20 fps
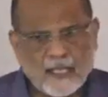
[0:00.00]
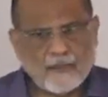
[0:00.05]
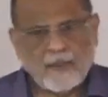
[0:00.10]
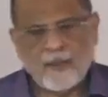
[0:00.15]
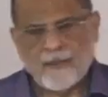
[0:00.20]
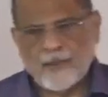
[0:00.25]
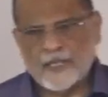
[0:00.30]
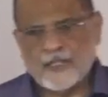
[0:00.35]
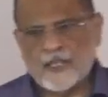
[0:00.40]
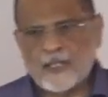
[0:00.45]

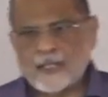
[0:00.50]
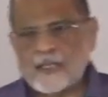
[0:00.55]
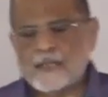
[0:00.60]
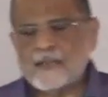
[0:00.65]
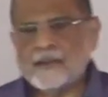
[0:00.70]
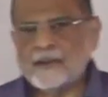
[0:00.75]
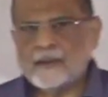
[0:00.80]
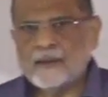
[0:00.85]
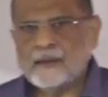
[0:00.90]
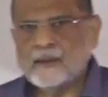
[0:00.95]
remember,
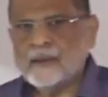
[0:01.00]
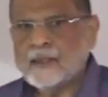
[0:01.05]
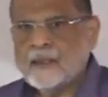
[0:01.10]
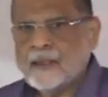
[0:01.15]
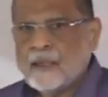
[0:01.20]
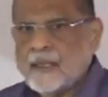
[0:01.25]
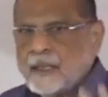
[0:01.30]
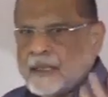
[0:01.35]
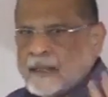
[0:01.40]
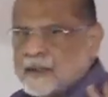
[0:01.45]
children,
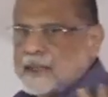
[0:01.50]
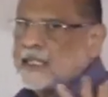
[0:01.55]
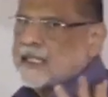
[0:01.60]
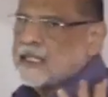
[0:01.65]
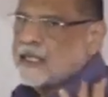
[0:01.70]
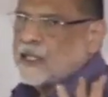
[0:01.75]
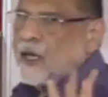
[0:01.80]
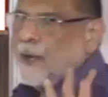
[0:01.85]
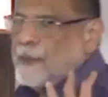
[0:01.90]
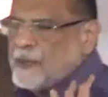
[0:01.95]
this is
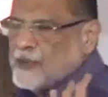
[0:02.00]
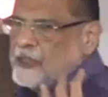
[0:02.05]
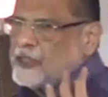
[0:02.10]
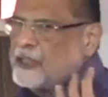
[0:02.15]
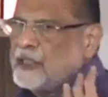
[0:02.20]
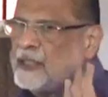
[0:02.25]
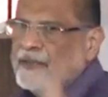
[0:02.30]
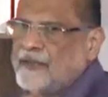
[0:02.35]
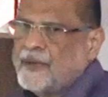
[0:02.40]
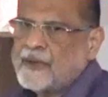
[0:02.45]
the
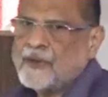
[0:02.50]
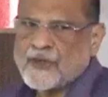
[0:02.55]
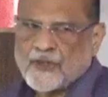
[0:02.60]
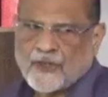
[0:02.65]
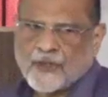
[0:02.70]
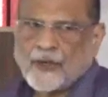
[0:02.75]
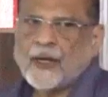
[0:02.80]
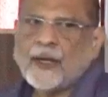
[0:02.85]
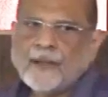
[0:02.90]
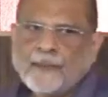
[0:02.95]
composition of a good
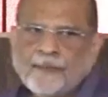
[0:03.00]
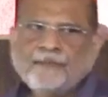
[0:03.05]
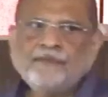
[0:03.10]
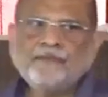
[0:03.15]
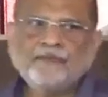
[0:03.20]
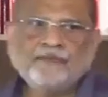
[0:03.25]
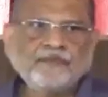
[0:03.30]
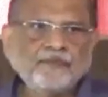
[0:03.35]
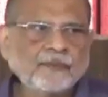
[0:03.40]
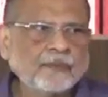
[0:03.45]
soil.
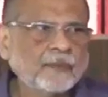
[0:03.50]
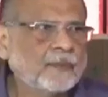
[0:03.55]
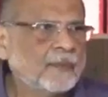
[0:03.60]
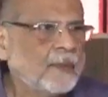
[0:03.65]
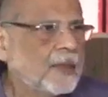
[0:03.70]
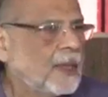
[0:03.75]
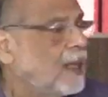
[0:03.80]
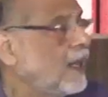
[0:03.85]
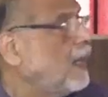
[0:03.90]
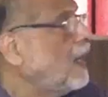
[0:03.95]

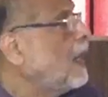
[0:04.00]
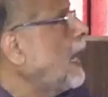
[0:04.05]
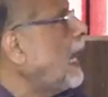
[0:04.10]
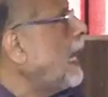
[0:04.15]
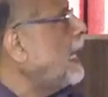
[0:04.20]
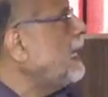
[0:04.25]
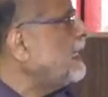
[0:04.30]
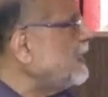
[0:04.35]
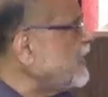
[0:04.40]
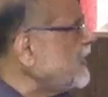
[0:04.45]

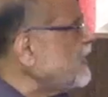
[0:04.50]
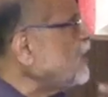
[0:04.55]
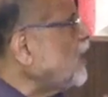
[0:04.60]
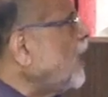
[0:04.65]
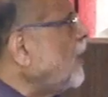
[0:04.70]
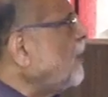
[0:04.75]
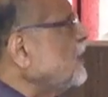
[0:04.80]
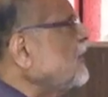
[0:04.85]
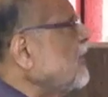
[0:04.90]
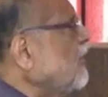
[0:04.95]
And in this
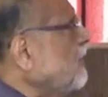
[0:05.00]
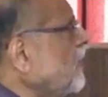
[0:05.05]
composition